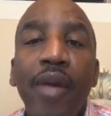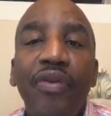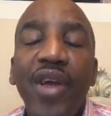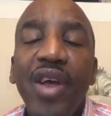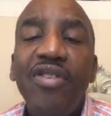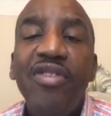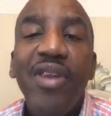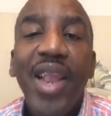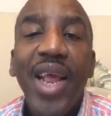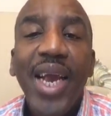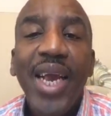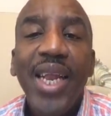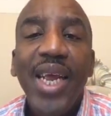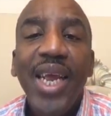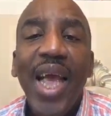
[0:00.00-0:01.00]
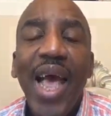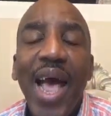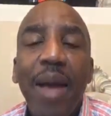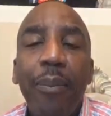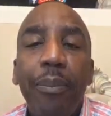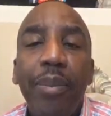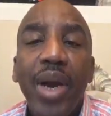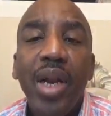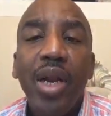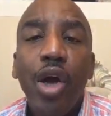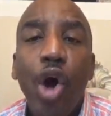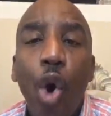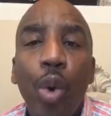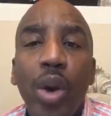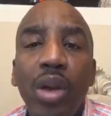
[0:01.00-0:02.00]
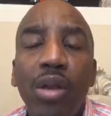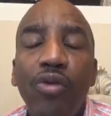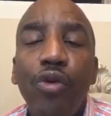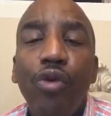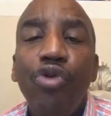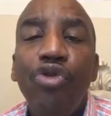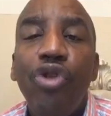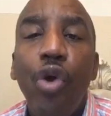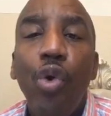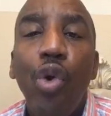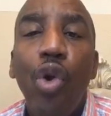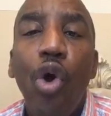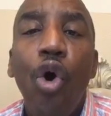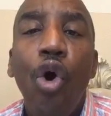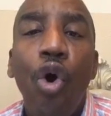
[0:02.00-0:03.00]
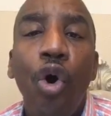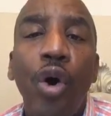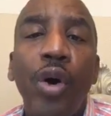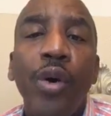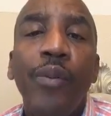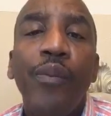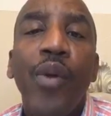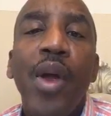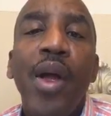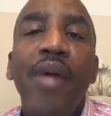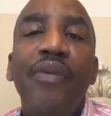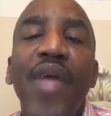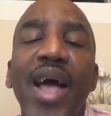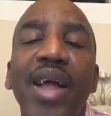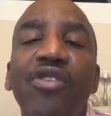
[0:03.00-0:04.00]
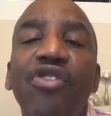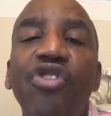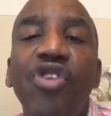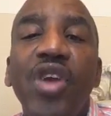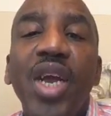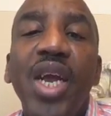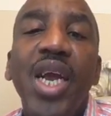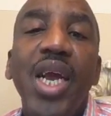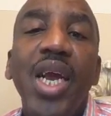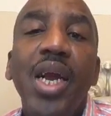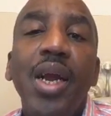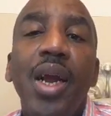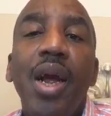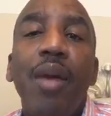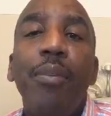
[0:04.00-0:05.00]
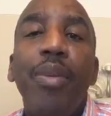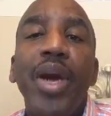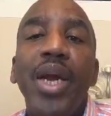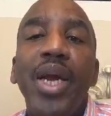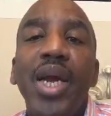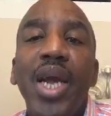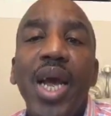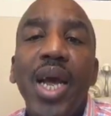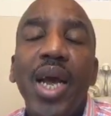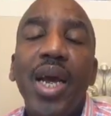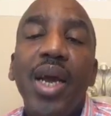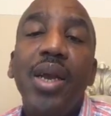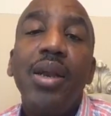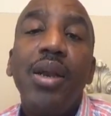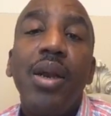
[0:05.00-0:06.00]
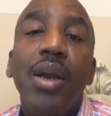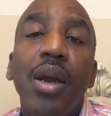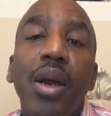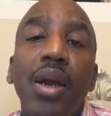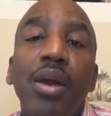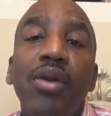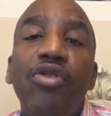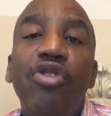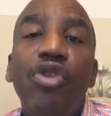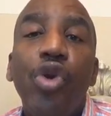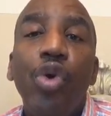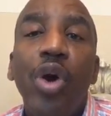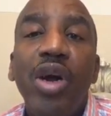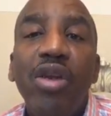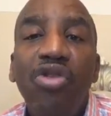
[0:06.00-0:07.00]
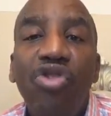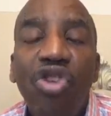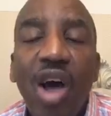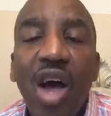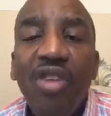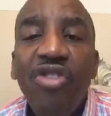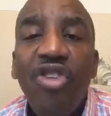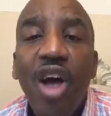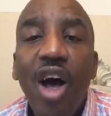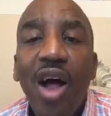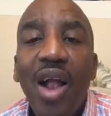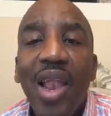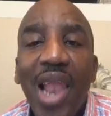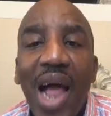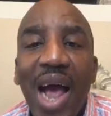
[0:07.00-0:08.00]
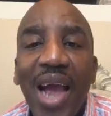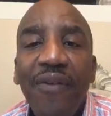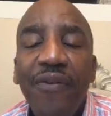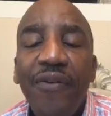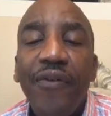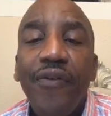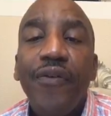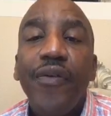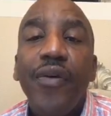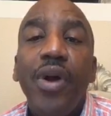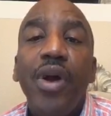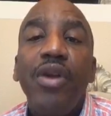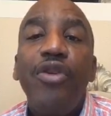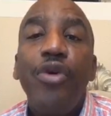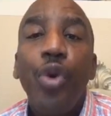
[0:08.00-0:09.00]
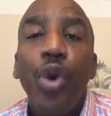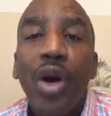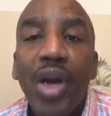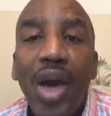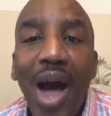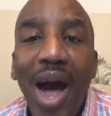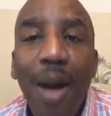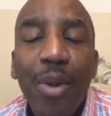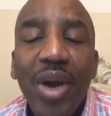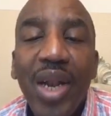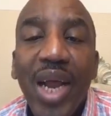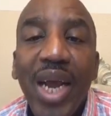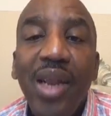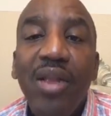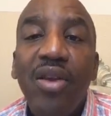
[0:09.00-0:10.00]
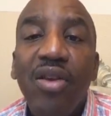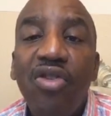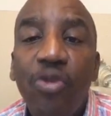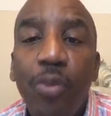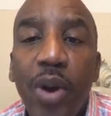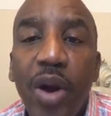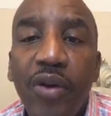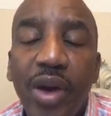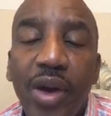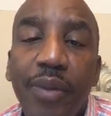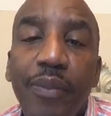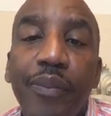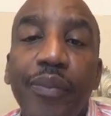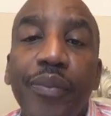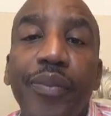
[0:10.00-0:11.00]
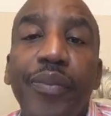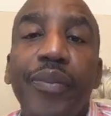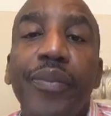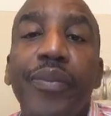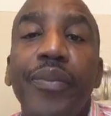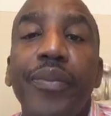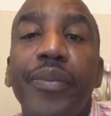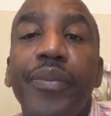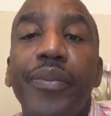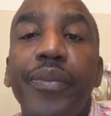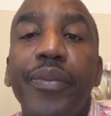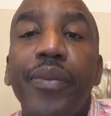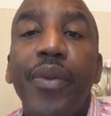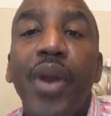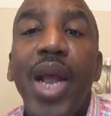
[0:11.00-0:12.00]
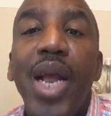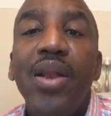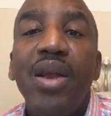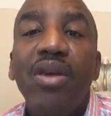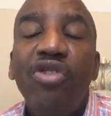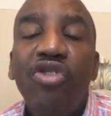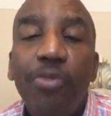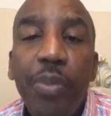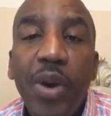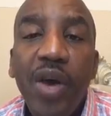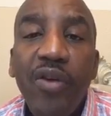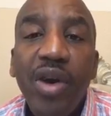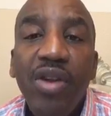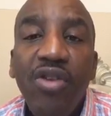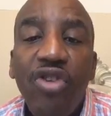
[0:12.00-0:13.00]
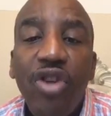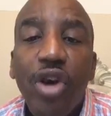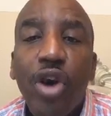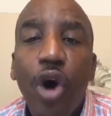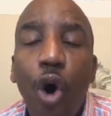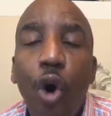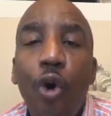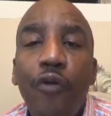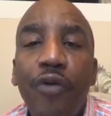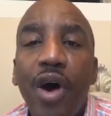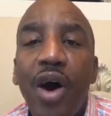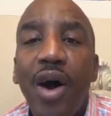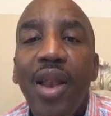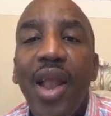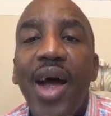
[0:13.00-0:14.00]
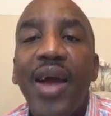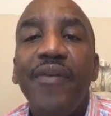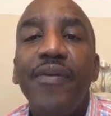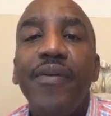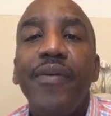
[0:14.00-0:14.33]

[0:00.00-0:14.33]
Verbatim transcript: This lady had been going through so long that she began to adjust her life to accommodate the spirit. And the spirit took over her life.